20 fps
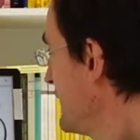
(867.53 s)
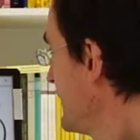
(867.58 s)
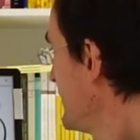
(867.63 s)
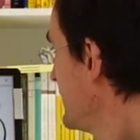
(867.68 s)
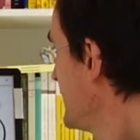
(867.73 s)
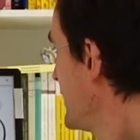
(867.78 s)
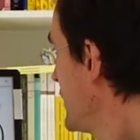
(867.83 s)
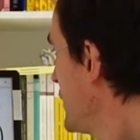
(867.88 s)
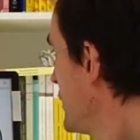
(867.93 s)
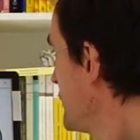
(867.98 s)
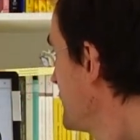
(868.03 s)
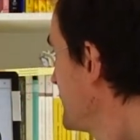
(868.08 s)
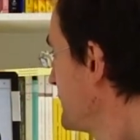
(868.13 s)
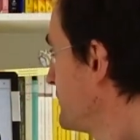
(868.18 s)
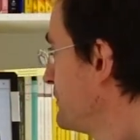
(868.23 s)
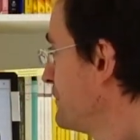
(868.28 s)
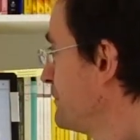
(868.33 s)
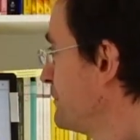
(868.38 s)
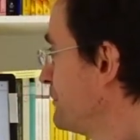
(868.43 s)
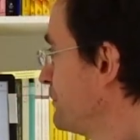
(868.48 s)
And now the
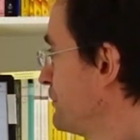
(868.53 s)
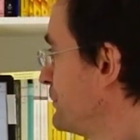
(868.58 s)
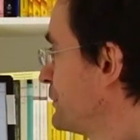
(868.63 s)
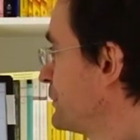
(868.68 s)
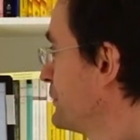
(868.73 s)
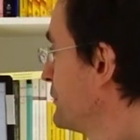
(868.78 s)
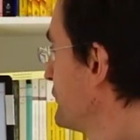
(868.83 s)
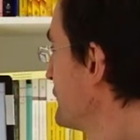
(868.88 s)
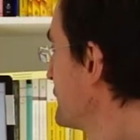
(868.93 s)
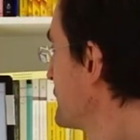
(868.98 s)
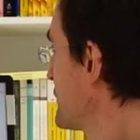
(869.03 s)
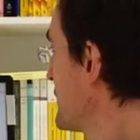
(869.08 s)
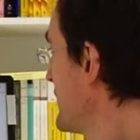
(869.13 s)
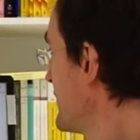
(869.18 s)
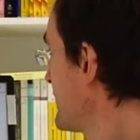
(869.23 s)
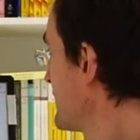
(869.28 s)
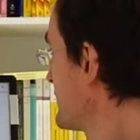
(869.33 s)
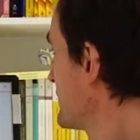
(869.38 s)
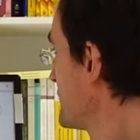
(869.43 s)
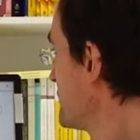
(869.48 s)
proof
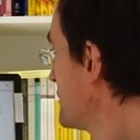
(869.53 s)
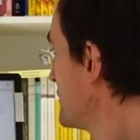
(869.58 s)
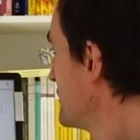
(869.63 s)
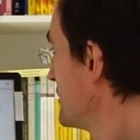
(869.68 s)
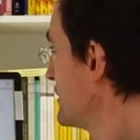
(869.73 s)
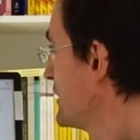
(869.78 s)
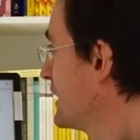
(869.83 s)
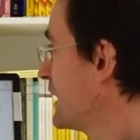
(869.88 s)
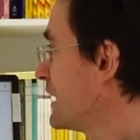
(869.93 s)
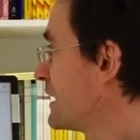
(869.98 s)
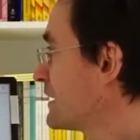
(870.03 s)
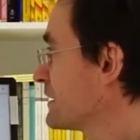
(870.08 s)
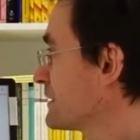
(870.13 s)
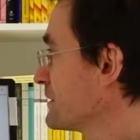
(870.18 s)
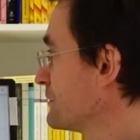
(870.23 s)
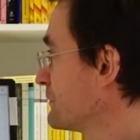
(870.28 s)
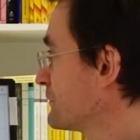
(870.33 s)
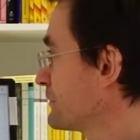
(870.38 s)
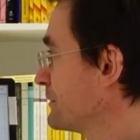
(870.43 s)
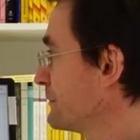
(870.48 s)
tries to
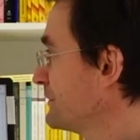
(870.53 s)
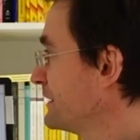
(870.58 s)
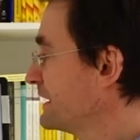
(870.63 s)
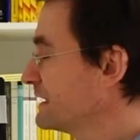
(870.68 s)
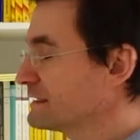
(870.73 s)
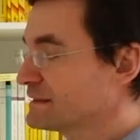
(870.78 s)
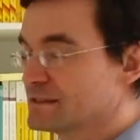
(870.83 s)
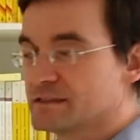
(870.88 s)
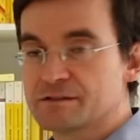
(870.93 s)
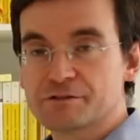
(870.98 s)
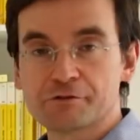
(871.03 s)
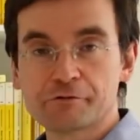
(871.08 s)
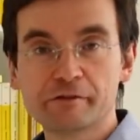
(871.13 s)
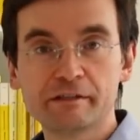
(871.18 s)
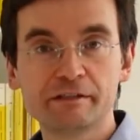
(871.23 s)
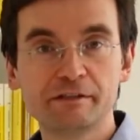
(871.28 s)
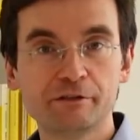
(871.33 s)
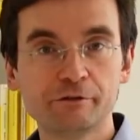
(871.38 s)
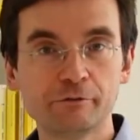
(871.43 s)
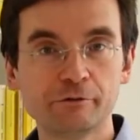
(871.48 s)
argue from that and to
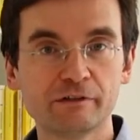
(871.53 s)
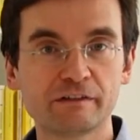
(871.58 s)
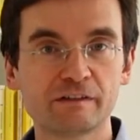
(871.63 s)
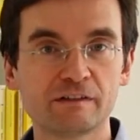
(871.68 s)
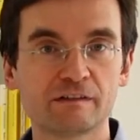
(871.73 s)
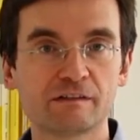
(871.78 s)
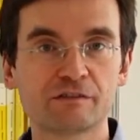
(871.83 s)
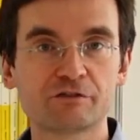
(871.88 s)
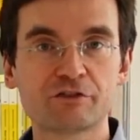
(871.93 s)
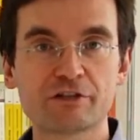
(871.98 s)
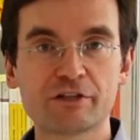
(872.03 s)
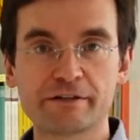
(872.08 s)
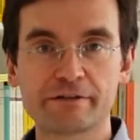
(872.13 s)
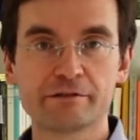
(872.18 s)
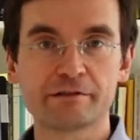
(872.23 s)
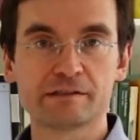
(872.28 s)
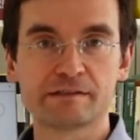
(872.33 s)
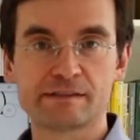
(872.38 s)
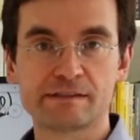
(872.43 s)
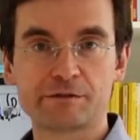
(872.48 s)
reduce the
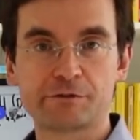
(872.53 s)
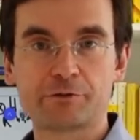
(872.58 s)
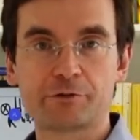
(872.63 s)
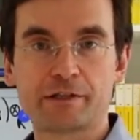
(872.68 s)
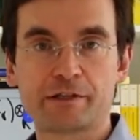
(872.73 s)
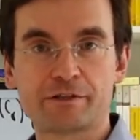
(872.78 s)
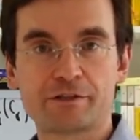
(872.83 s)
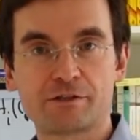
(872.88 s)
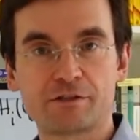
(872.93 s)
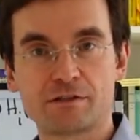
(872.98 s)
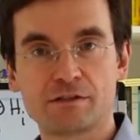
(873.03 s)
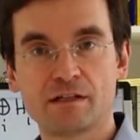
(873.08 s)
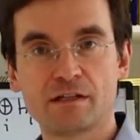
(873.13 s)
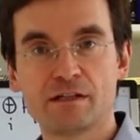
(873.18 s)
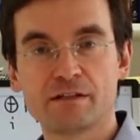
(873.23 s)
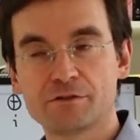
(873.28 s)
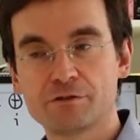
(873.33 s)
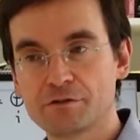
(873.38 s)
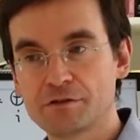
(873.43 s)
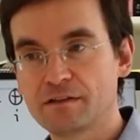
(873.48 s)
general situation
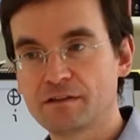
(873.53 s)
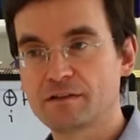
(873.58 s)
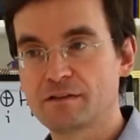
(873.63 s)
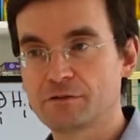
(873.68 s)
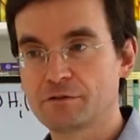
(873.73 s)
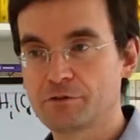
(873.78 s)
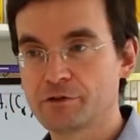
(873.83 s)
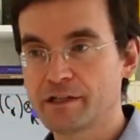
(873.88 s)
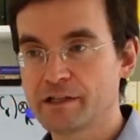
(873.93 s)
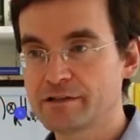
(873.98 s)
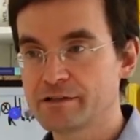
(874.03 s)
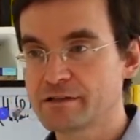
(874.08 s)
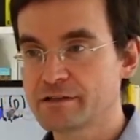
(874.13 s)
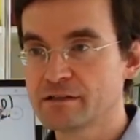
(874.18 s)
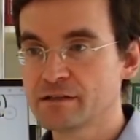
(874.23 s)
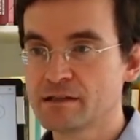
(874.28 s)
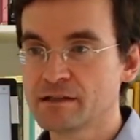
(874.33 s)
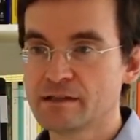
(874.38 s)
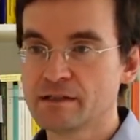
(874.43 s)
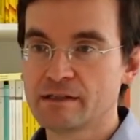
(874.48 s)
to this
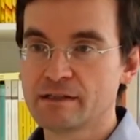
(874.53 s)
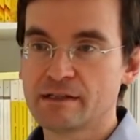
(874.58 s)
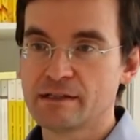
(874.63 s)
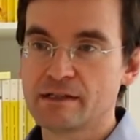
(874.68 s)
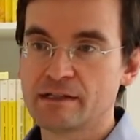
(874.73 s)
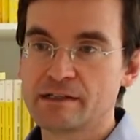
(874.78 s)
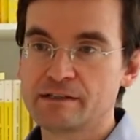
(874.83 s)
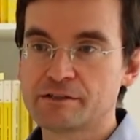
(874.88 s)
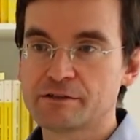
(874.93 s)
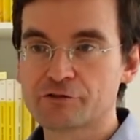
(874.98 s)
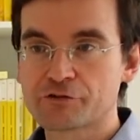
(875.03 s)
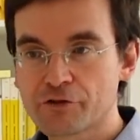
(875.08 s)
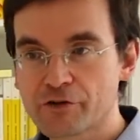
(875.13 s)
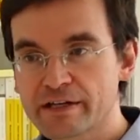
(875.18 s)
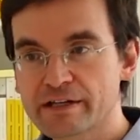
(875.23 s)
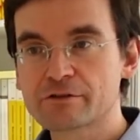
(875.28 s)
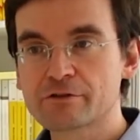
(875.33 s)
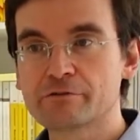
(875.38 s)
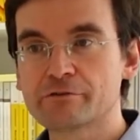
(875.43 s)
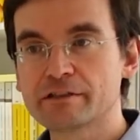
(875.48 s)
situation. And the
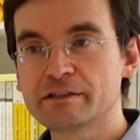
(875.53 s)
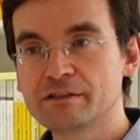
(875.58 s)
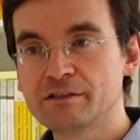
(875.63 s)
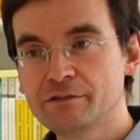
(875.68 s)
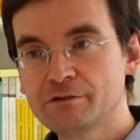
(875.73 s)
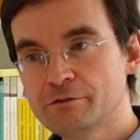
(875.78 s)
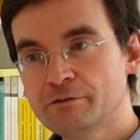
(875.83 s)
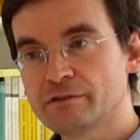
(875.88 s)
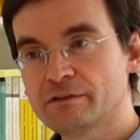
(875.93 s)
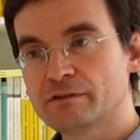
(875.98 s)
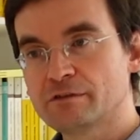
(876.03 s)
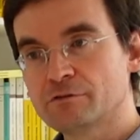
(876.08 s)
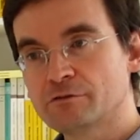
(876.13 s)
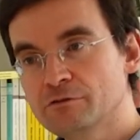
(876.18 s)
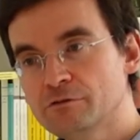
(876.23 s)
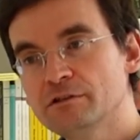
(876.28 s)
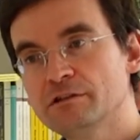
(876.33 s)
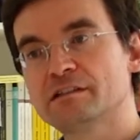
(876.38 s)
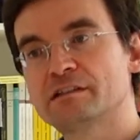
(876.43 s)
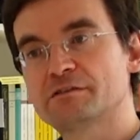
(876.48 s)
trick to
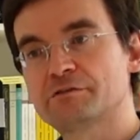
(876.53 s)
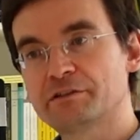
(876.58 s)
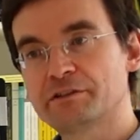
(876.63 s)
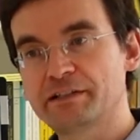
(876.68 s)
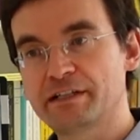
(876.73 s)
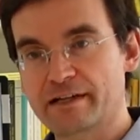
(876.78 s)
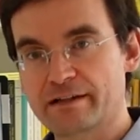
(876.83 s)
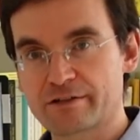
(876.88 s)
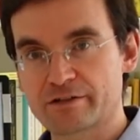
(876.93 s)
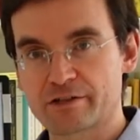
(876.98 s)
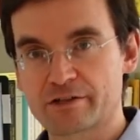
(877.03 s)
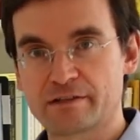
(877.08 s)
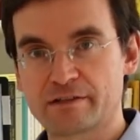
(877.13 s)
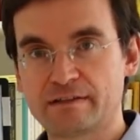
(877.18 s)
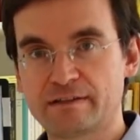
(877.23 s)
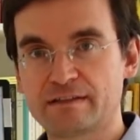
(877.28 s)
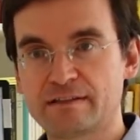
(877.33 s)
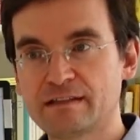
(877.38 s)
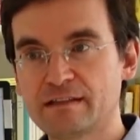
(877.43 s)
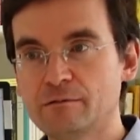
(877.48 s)
do this reduction
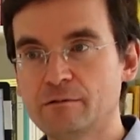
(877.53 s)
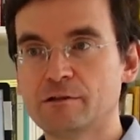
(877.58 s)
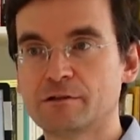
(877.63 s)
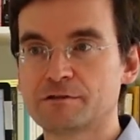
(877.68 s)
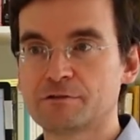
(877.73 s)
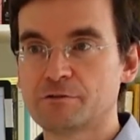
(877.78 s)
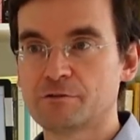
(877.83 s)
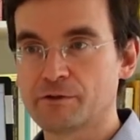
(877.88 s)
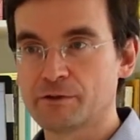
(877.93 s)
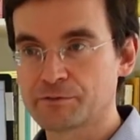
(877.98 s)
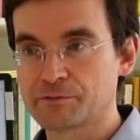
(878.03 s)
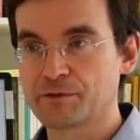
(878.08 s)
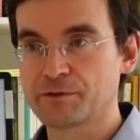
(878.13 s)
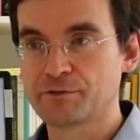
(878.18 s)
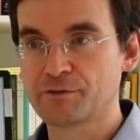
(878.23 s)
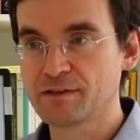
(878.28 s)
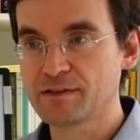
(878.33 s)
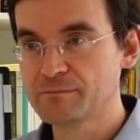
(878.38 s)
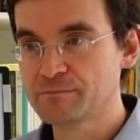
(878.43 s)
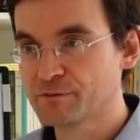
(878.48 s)
is similar to what we've
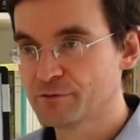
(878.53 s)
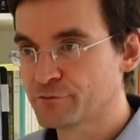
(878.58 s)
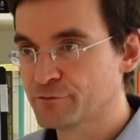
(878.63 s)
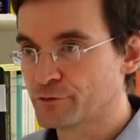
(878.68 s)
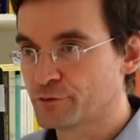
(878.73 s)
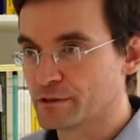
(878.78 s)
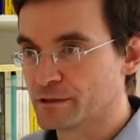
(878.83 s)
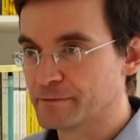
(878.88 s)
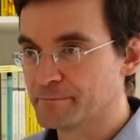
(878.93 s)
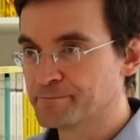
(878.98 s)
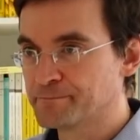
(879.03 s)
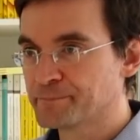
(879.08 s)
seen before.